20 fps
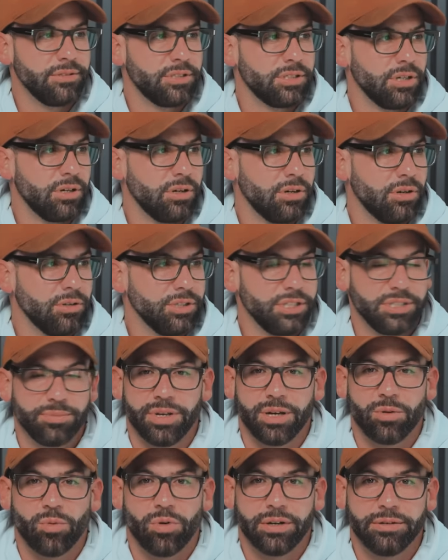So just
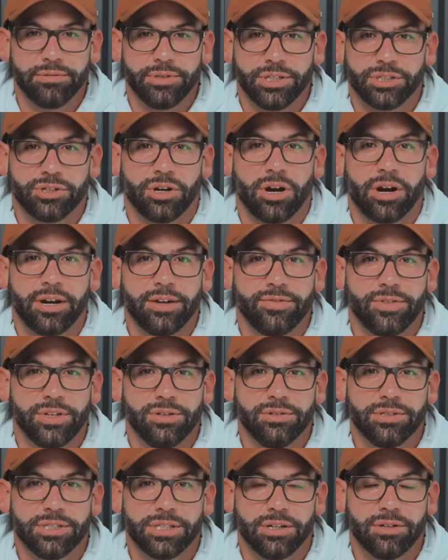pick one. You're strong enough to
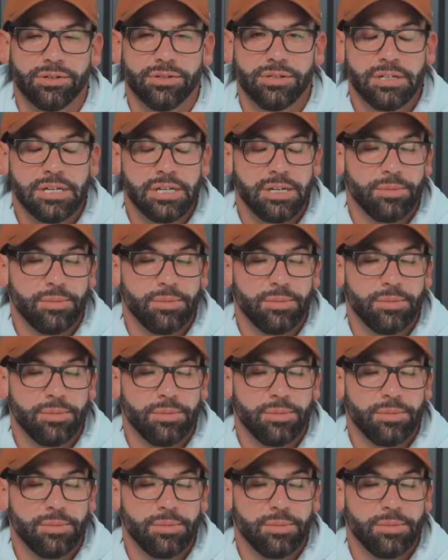do so.